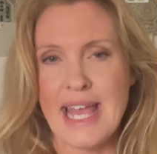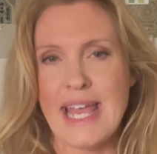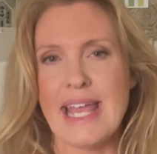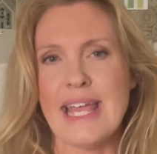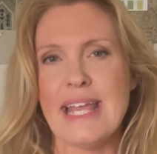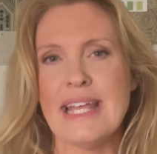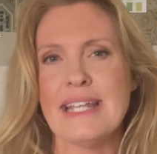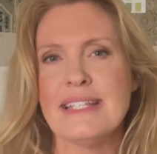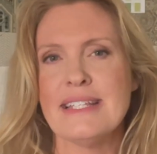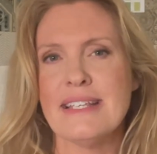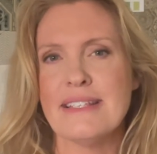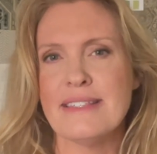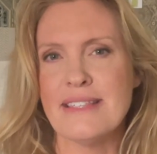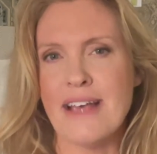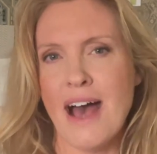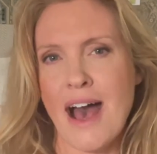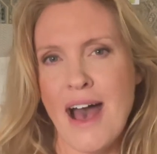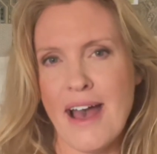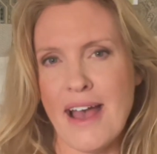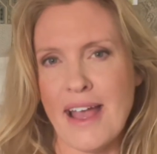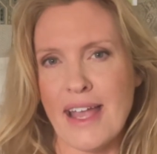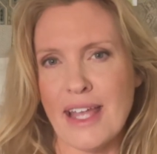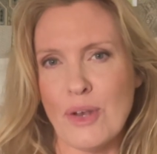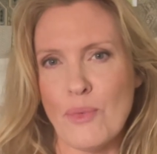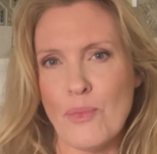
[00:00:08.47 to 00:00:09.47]
In
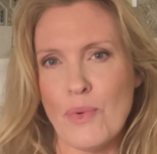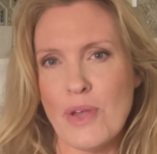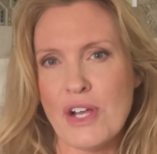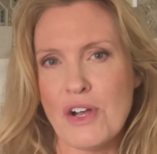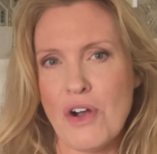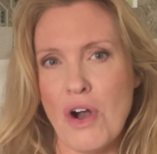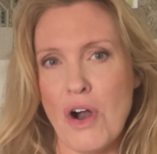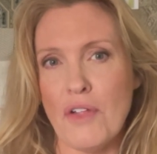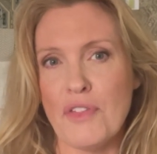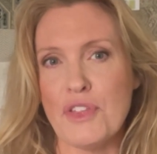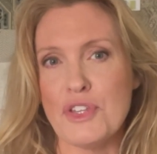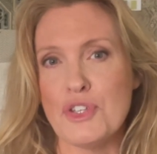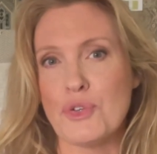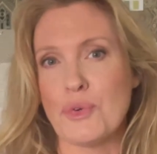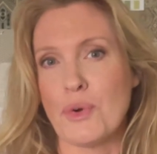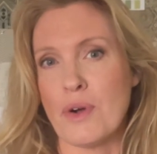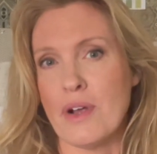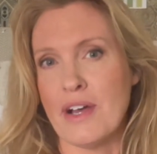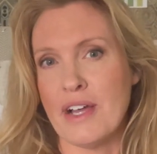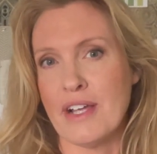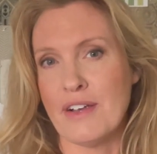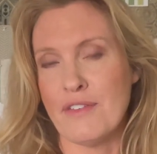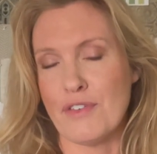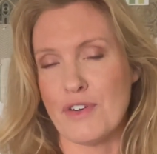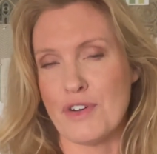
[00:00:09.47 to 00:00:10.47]
design, we call the
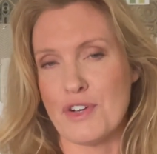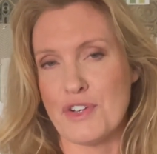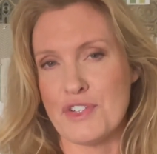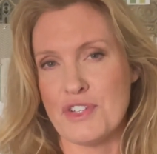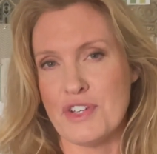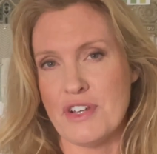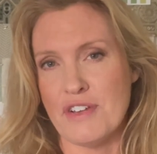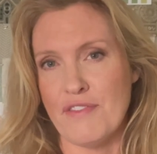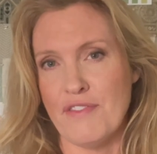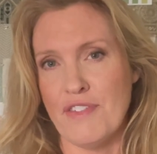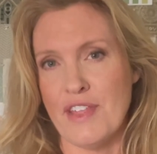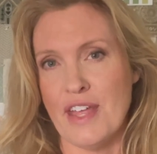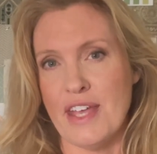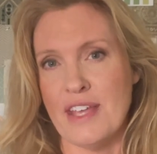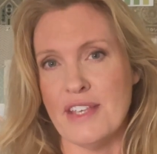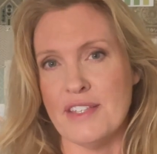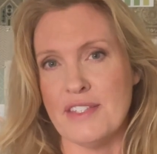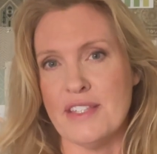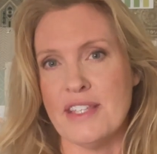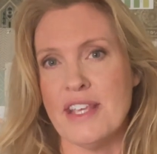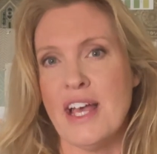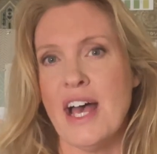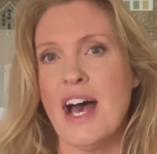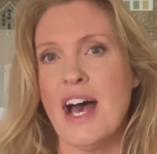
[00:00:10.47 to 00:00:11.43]
drawing version of this